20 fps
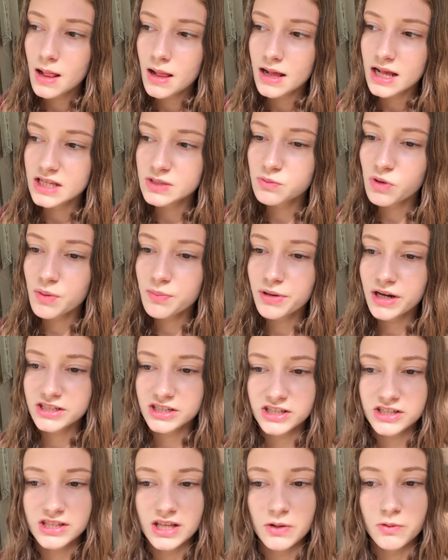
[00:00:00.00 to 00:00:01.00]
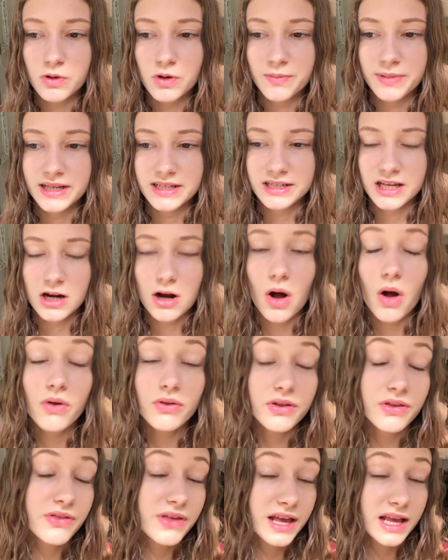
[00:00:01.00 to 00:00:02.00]
is more precious than rubies, and all
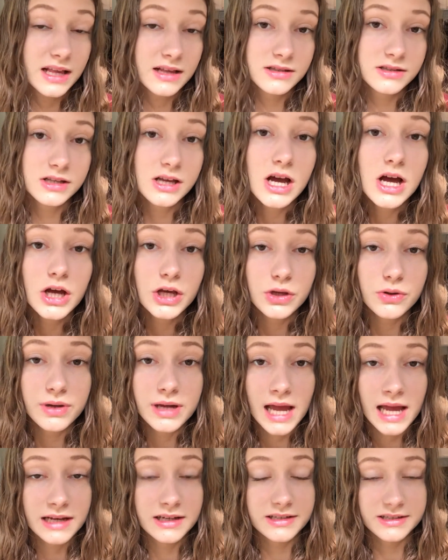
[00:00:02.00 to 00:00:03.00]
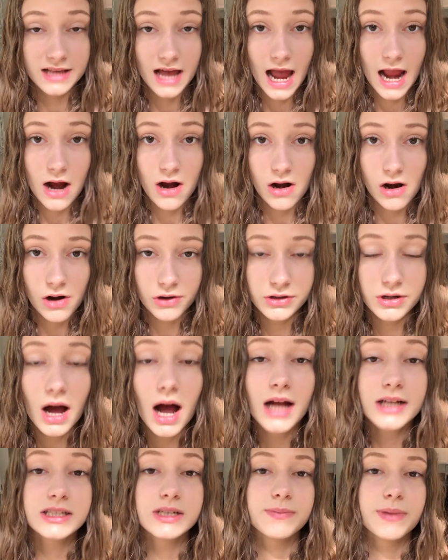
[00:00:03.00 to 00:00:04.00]
the things you can desire are
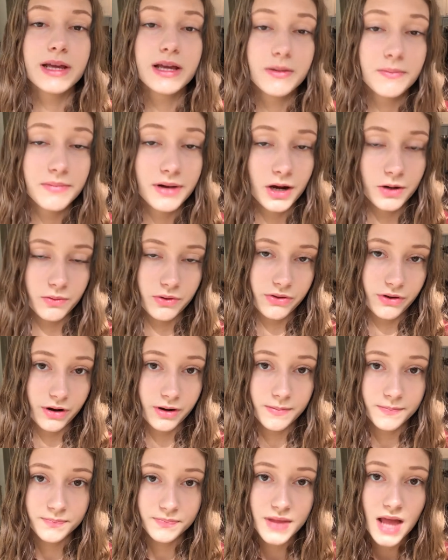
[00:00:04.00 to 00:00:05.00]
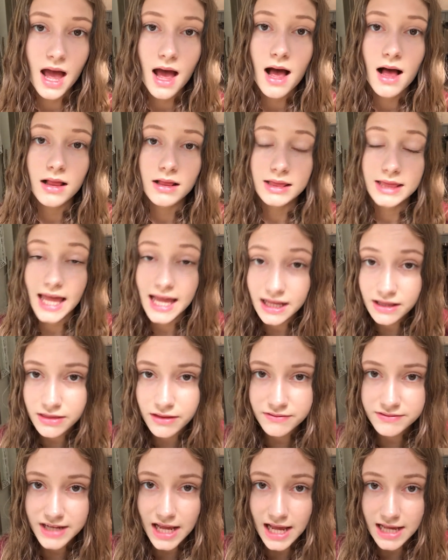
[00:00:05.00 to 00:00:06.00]
not to be compared with her. Length
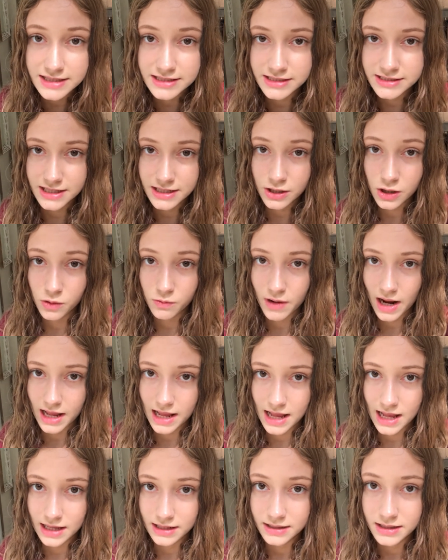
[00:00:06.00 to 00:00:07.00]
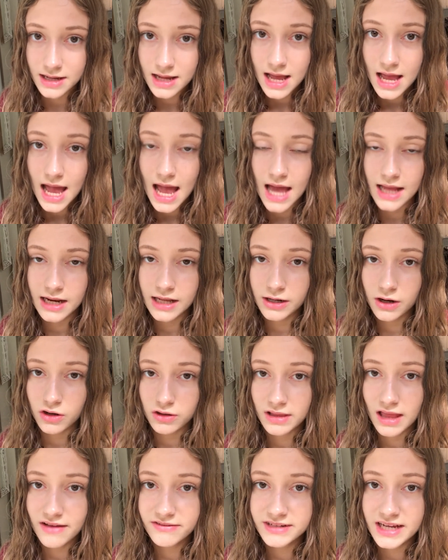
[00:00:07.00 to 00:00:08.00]
of days is in her right hand, and in her
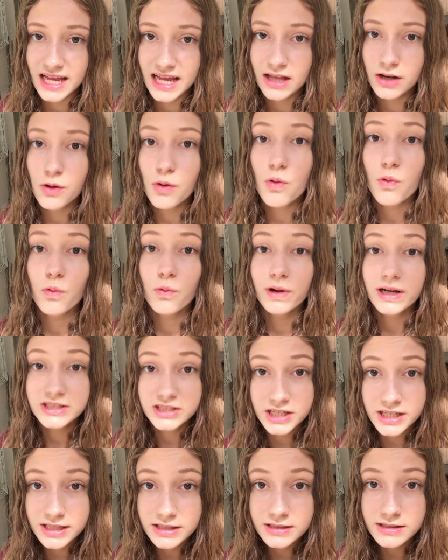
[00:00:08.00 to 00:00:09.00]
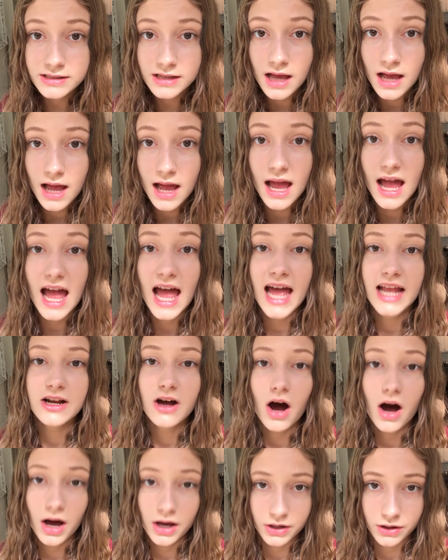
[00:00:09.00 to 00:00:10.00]
left hand riches and
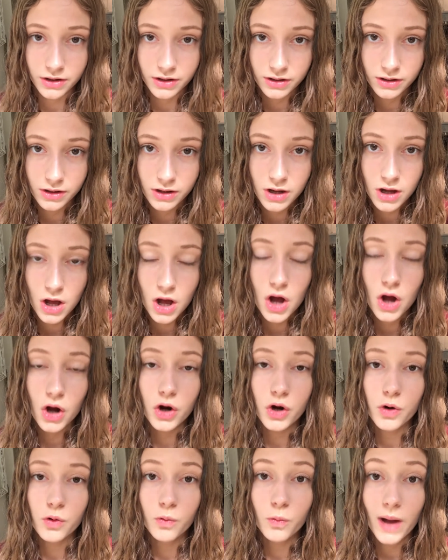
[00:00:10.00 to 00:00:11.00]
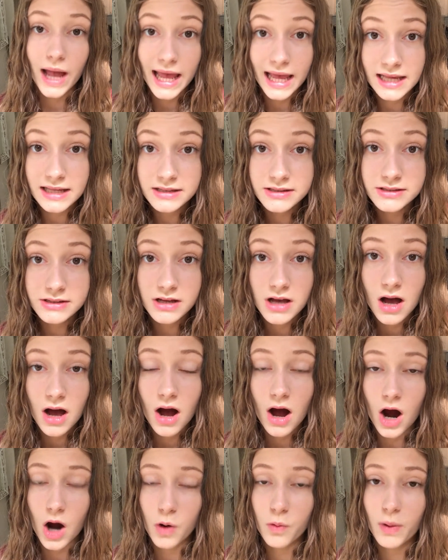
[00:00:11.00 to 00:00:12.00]
honor. Her ways
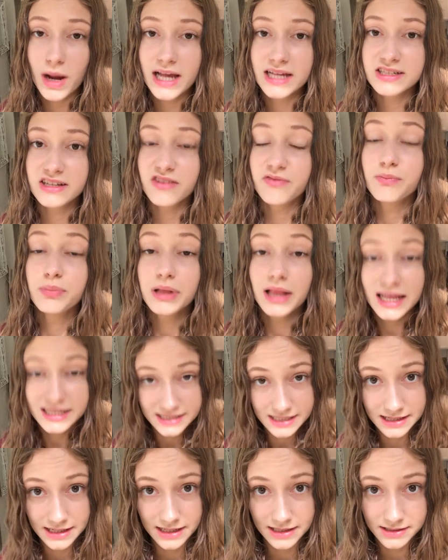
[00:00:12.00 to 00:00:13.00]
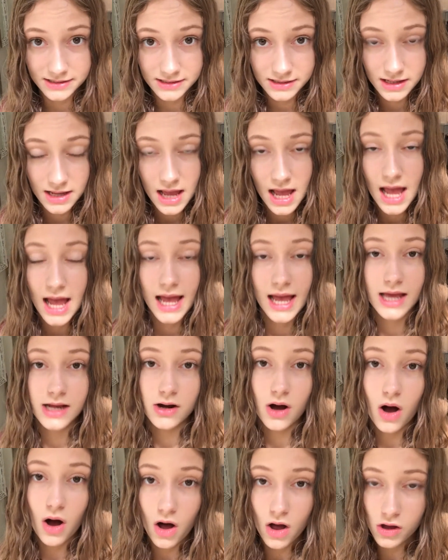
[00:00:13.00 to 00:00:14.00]
are ways of pleasantness, and
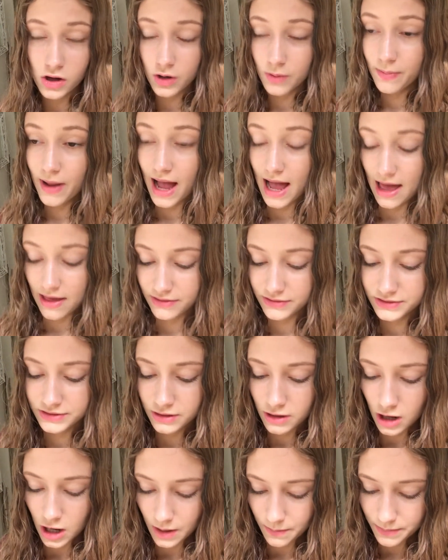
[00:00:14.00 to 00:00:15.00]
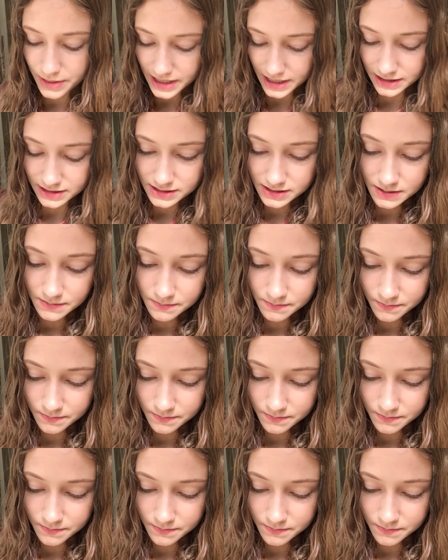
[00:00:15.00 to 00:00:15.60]
all her paths are peace.